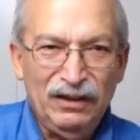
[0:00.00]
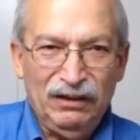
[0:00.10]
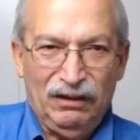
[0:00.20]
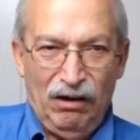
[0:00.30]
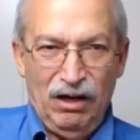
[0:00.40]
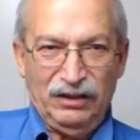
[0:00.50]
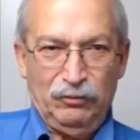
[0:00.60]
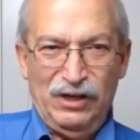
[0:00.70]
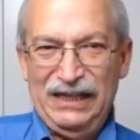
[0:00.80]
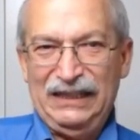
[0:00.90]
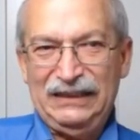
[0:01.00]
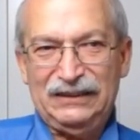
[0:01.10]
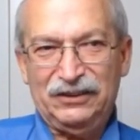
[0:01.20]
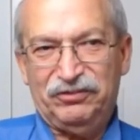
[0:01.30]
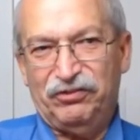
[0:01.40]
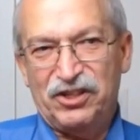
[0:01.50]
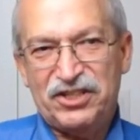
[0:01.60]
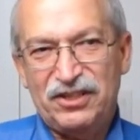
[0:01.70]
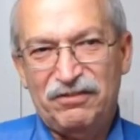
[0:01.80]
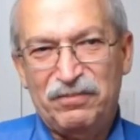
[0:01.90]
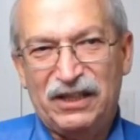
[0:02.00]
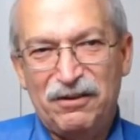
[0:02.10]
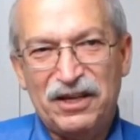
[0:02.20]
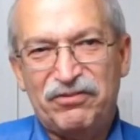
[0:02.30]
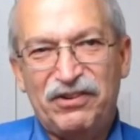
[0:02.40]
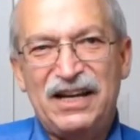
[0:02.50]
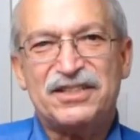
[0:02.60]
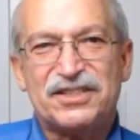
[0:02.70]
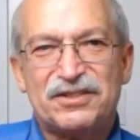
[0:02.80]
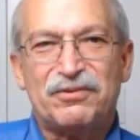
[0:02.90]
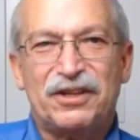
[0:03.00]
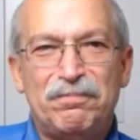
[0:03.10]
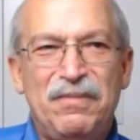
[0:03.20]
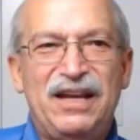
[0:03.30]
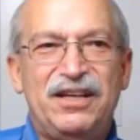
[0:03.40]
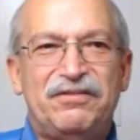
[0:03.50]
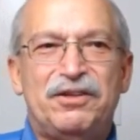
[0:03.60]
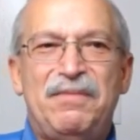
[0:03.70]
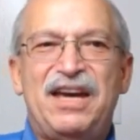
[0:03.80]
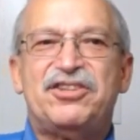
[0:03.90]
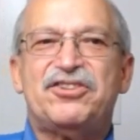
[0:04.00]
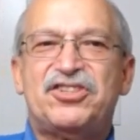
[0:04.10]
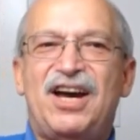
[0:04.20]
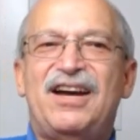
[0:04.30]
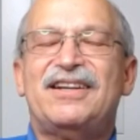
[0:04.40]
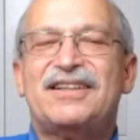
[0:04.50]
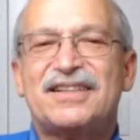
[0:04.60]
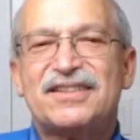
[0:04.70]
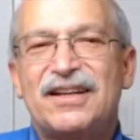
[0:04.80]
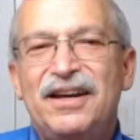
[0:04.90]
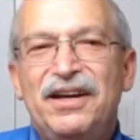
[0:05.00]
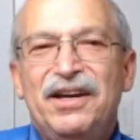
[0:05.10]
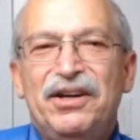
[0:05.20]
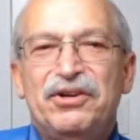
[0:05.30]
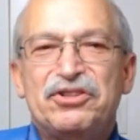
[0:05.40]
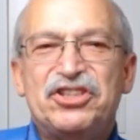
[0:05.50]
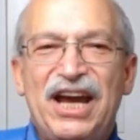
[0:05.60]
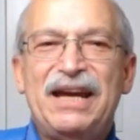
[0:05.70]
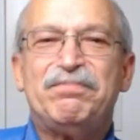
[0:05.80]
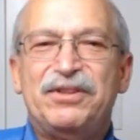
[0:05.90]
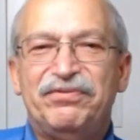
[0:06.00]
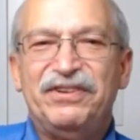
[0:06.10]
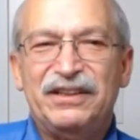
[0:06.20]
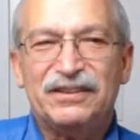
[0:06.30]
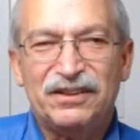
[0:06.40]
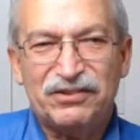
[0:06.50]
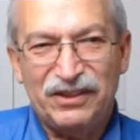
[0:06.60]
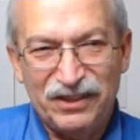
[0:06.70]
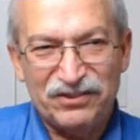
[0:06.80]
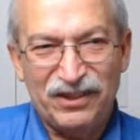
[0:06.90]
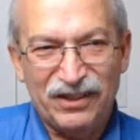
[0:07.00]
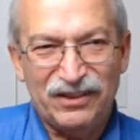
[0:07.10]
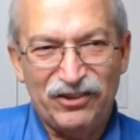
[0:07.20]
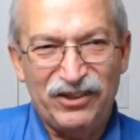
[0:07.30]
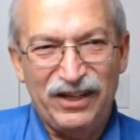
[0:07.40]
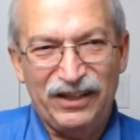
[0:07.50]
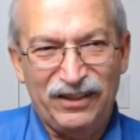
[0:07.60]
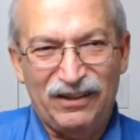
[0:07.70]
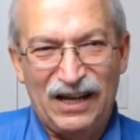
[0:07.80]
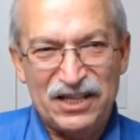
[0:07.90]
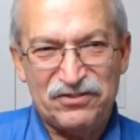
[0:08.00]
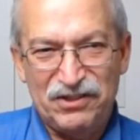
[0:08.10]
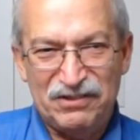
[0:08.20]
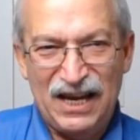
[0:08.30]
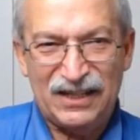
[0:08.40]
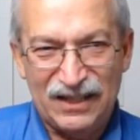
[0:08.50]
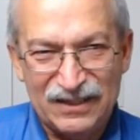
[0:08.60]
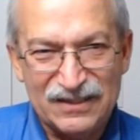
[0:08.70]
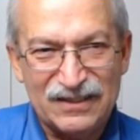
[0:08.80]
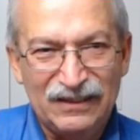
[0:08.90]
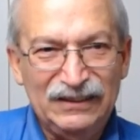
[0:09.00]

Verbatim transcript: Along the way, I had the good fortune of becoming friends with many of the major scientists who shaped the field of conditioning and learning in the last few decades.